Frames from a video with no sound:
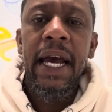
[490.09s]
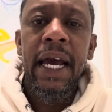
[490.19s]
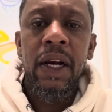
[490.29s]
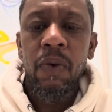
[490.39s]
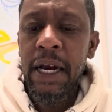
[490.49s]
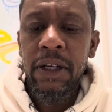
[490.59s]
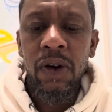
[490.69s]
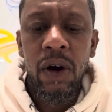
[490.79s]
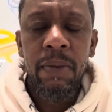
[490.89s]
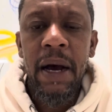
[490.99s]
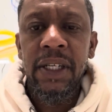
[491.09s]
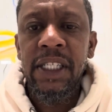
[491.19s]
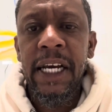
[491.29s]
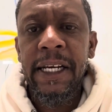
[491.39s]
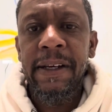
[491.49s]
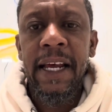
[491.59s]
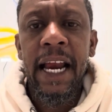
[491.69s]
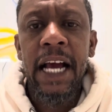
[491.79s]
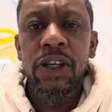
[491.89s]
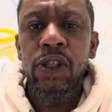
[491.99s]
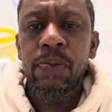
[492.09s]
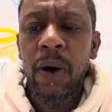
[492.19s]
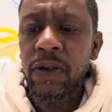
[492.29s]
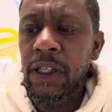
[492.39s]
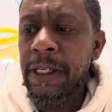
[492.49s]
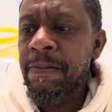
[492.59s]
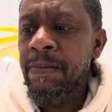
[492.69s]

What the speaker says: and the one I'll talk about in a second that I use personally